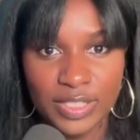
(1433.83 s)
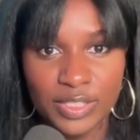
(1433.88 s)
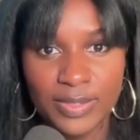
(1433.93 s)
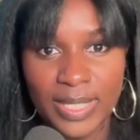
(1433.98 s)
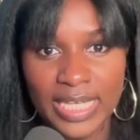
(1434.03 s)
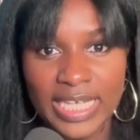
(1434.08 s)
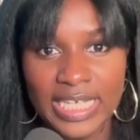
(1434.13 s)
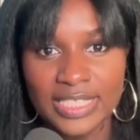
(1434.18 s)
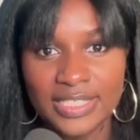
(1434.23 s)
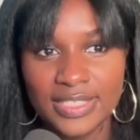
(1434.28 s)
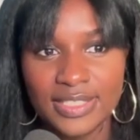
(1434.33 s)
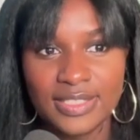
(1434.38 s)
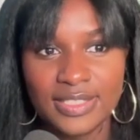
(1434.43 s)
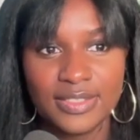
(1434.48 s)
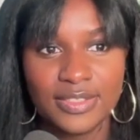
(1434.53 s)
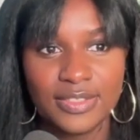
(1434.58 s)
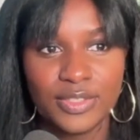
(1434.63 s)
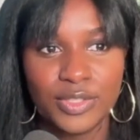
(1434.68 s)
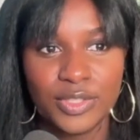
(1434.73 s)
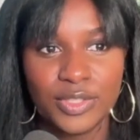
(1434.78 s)
So I guess
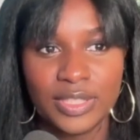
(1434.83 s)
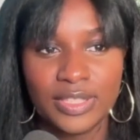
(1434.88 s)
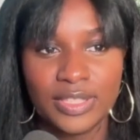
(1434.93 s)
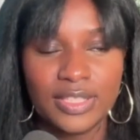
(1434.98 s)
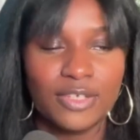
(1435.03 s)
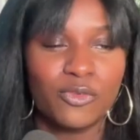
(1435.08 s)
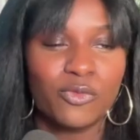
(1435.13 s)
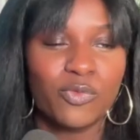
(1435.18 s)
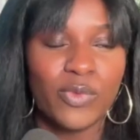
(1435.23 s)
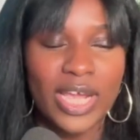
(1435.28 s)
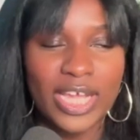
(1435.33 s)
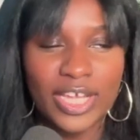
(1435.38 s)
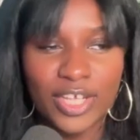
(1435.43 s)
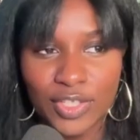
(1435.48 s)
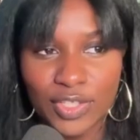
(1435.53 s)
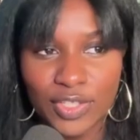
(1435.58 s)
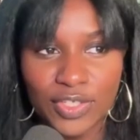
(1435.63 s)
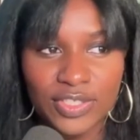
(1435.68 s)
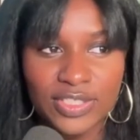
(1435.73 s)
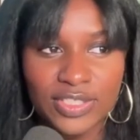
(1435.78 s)
the
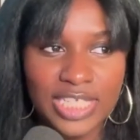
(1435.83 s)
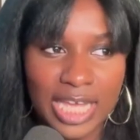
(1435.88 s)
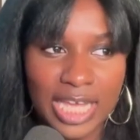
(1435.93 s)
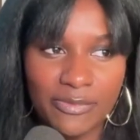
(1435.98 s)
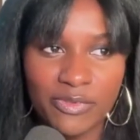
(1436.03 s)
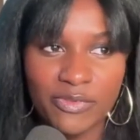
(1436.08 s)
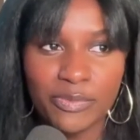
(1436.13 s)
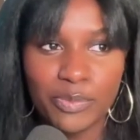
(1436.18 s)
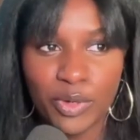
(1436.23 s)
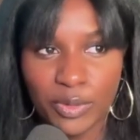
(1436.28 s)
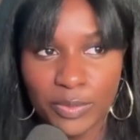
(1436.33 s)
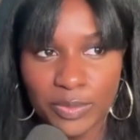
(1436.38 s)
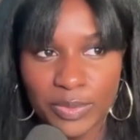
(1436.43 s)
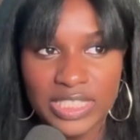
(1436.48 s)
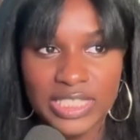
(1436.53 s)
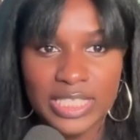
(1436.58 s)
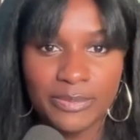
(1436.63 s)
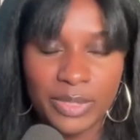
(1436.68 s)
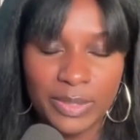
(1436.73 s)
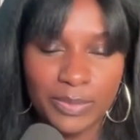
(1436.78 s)
regular type of
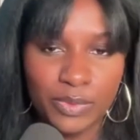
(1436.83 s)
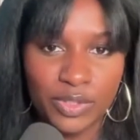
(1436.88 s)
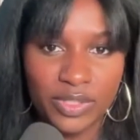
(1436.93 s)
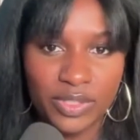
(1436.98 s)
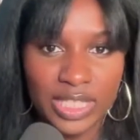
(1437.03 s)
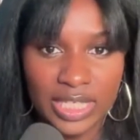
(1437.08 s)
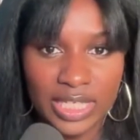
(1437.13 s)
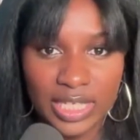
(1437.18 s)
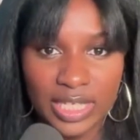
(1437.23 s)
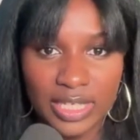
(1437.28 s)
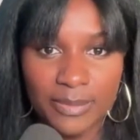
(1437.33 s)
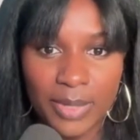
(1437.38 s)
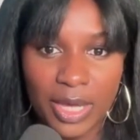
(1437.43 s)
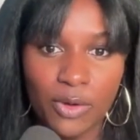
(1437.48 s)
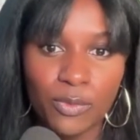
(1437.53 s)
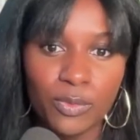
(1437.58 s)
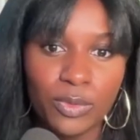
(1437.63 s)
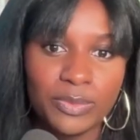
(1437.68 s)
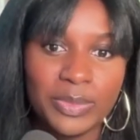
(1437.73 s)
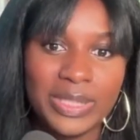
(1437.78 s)
purpose that people are thinking
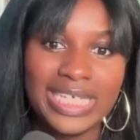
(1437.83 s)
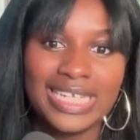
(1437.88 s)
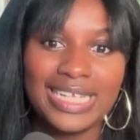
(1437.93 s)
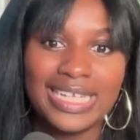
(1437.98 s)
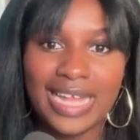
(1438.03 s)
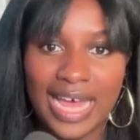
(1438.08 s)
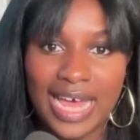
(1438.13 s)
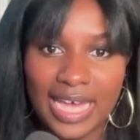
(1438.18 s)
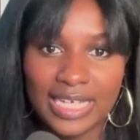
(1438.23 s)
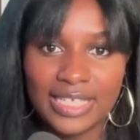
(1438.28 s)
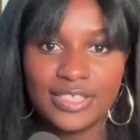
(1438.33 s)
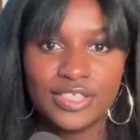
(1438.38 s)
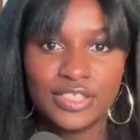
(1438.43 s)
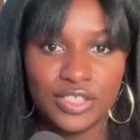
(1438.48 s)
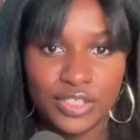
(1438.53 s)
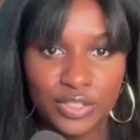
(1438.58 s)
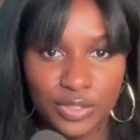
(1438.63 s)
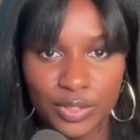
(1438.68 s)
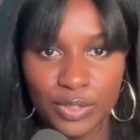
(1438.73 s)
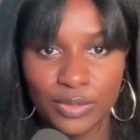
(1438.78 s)
about would be aligned
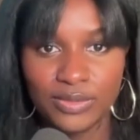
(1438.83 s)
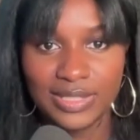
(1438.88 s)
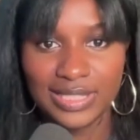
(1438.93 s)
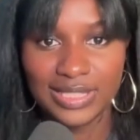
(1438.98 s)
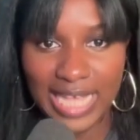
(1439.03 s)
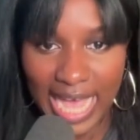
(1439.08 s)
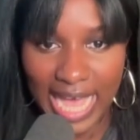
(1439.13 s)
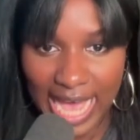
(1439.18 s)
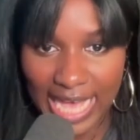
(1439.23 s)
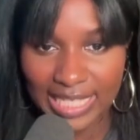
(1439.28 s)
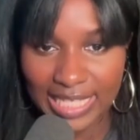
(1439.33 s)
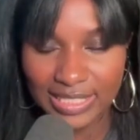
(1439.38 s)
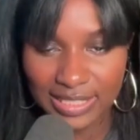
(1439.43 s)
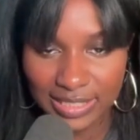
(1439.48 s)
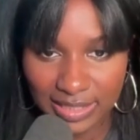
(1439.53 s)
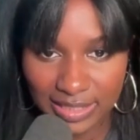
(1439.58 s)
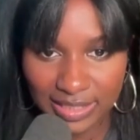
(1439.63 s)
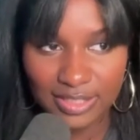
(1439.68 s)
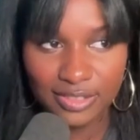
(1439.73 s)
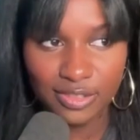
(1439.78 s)
to those
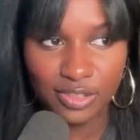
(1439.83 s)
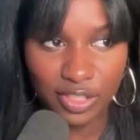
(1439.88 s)
tasks,